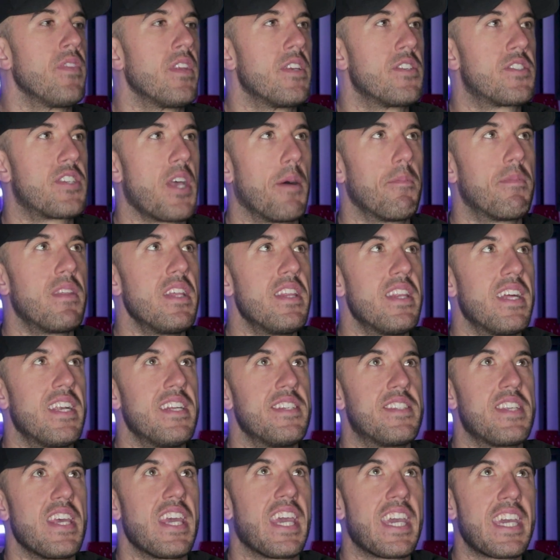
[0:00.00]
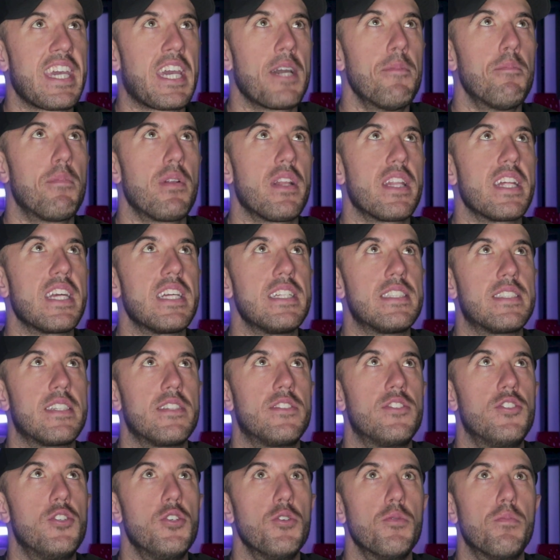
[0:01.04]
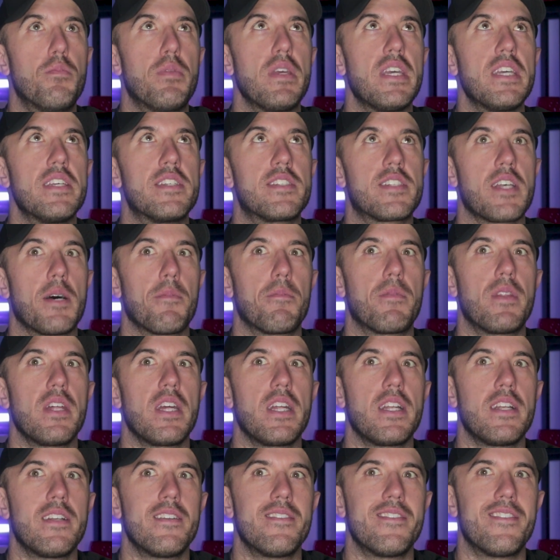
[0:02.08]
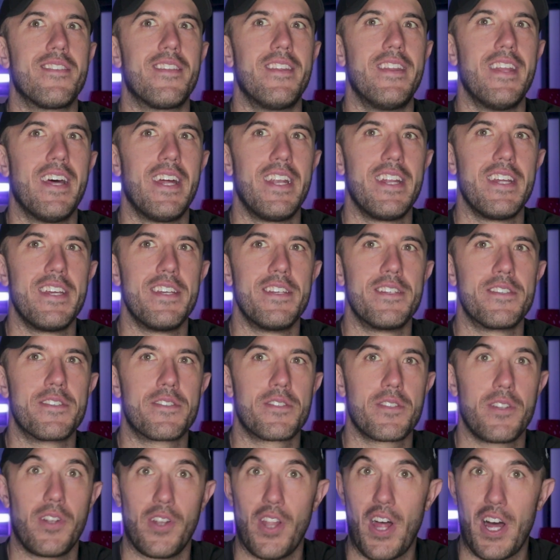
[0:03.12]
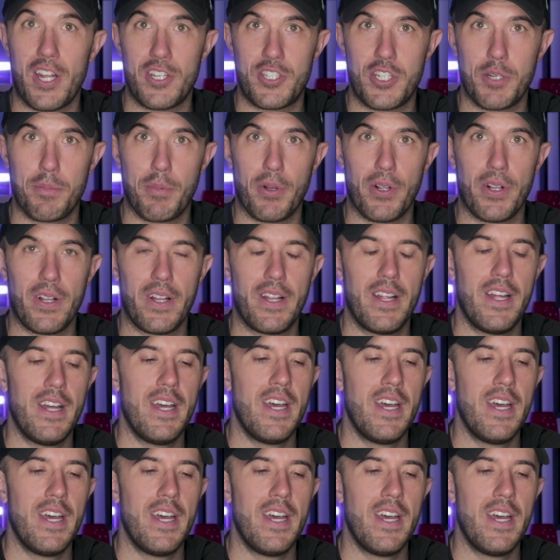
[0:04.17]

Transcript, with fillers: something that is incomplete to be something that is launchable,